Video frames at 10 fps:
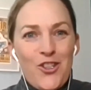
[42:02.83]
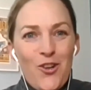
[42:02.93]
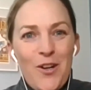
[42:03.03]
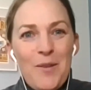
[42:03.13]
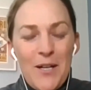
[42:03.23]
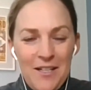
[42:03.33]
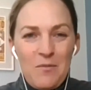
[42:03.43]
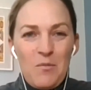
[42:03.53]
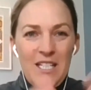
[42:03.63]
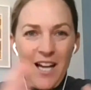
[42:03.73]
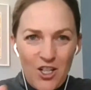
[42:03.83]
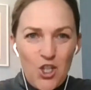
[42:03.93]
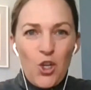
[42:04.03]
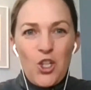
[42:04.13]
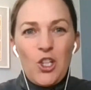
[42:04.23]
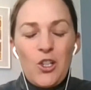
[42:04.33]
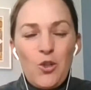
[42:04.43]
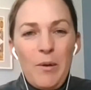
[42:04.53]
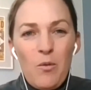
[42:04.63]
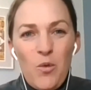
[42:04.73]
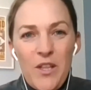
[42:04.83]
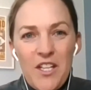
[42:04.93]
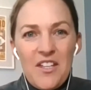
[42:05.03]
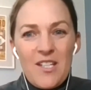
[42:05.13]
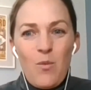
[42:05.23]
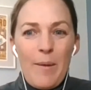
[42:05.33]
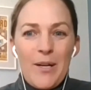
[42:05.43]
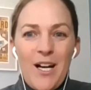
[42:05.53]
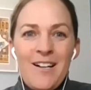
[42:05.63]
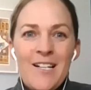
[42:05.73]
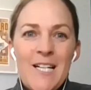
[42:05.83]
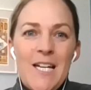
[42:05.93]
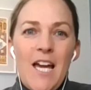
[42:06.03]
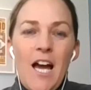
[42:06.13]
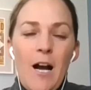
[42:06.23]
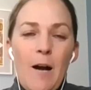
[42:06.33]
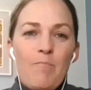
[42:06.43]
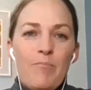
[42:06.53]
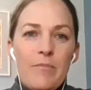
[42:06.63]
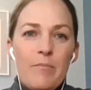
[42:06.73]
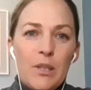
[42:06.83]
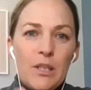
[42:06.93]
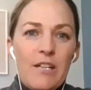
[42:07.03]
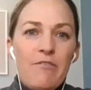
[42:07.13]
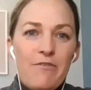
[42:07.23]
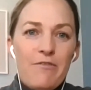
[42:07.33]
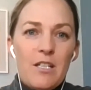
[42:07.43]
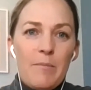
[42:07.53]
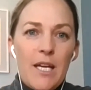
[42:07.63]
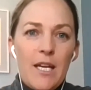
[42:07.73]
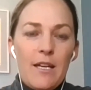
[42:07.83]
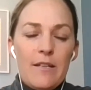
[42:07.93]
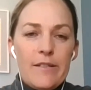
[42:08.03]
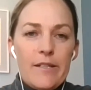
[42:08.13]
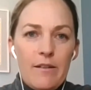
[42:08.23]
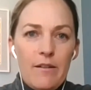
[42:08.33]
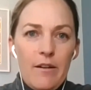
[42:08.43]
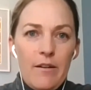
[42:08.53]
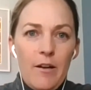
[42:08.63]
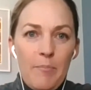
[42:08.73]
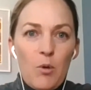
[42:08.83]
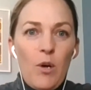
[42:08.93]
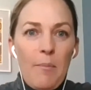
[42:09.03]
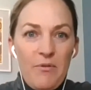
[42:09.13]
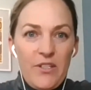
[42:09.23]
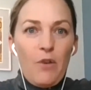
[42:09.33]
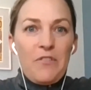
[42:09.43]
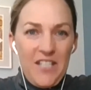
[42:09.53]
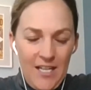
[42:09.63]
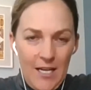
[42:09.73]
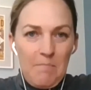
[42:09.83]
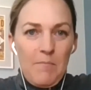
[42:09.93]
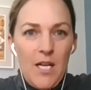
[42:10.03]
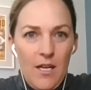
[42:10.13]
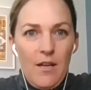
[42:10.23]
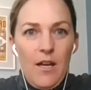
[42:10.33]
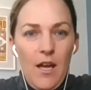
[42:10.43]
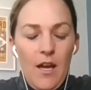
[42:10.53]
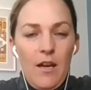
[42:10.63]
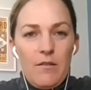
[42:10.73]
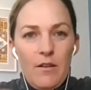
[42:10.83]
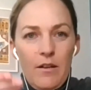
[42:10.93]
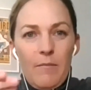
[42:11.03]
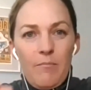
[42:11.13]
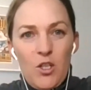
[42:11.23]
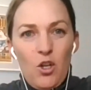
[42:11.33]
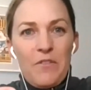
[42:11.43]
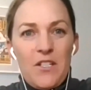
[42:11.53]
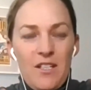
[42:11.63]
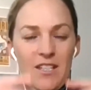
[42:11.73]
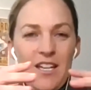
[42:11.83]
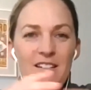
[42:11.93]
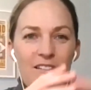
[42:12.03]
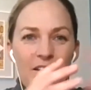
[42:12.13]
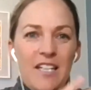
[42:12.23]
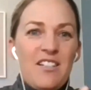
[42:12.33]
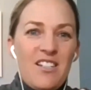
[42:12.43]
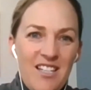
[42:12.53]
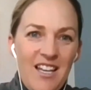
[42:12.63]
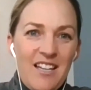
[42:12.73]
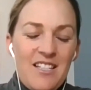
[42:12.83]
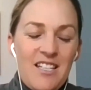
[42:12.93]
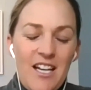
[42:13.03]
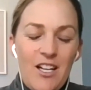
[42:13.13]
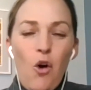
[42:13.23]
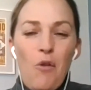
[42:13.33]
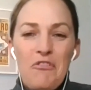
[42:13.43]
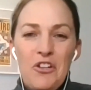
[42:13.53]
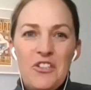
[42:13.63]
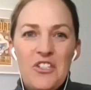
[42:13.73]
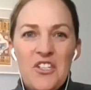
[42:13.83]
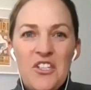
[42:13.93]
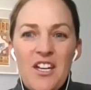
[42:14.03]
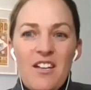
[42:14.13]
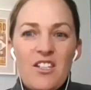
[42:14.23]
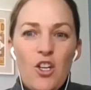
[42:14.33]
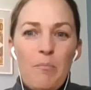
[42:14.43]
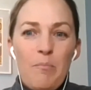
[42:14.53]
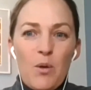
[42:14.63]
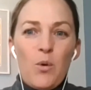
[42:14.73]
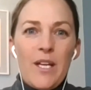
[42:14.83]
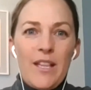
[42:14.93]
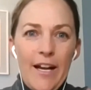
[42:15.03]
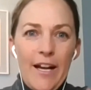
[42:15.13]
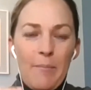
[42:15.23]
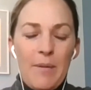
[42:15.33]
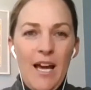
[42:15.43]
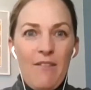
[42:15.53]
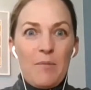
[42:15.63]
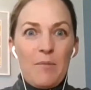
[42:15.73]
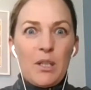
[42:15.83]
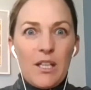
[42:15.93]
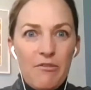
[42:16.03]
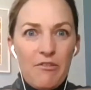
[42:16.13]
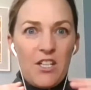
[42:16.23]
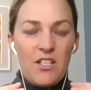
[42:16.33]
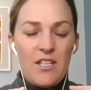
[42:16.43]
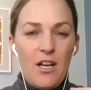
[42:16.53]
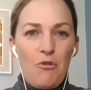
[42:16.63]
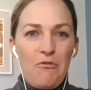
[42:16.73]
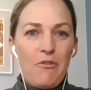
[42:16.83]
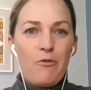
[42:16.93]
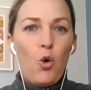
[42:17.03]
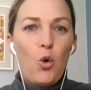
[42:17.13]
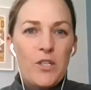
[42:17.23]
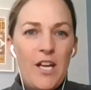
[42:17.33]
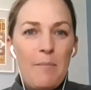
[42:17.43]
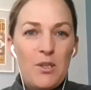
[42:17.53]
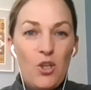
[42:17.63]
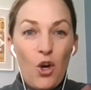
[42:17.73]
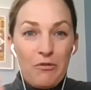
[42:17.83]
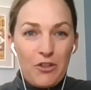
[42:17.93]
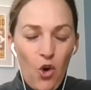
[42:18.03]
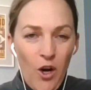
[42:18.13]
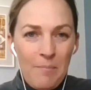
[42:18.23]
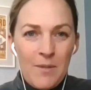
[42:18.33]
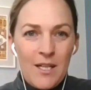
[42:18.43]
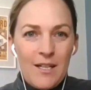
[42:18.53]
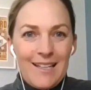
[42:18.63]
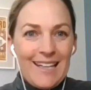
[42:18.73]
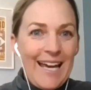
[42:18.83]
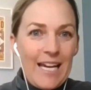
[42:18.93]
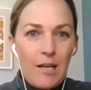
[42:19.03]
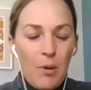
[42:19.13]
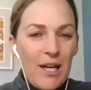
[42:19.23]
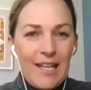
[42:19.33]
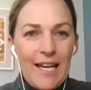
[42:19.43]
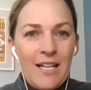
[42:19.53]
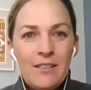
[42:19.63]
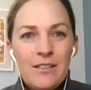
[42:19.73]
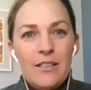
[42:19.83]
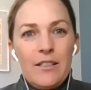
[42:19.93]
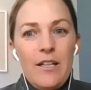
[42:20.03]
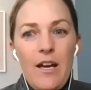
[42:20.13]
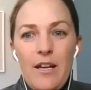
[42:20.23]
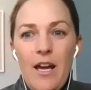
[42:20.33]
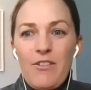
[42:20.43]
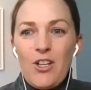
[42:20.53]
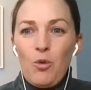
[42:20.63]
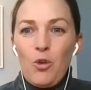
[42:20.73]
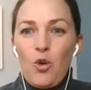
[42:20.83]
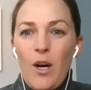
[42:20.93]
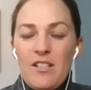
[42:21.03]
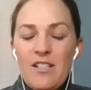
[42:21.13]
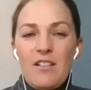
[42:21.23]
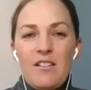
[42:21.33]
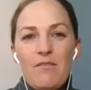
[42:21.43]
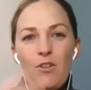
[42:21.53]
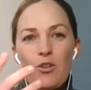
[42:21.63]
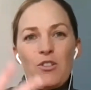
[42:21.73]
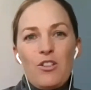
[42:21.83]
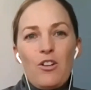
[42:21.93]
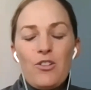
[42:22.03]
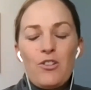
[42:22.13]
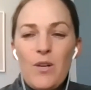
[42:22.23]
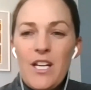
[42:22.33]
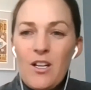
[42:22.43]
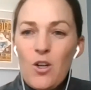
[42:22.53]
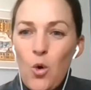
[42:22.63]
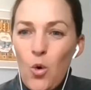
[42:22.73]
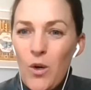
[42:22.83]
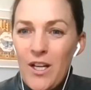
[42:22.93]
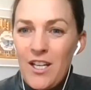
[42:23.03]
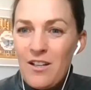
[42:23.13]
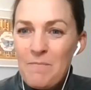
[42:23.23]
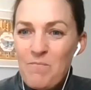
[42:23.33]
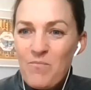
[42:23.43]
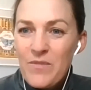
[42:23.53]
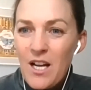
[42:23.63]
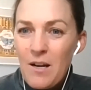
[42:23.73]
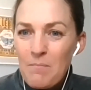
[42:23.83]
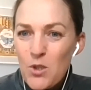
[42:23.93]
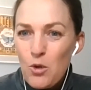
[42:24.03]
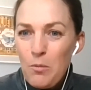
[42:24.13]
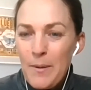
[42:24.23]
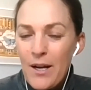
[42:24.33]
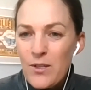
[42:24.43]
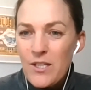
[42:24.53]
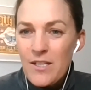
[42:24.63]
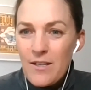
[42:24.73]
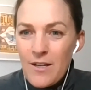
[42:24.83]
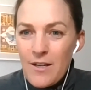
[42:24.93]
sorry, but we touched on it a little bit within this webinar. Belief to me is a build-up of self-esteem, and which obviously then leads to that confidence. So building that up and having belief in yourself, of course, happens over time, layer by layer, and having a real great sense of those 3 core inner superpowers.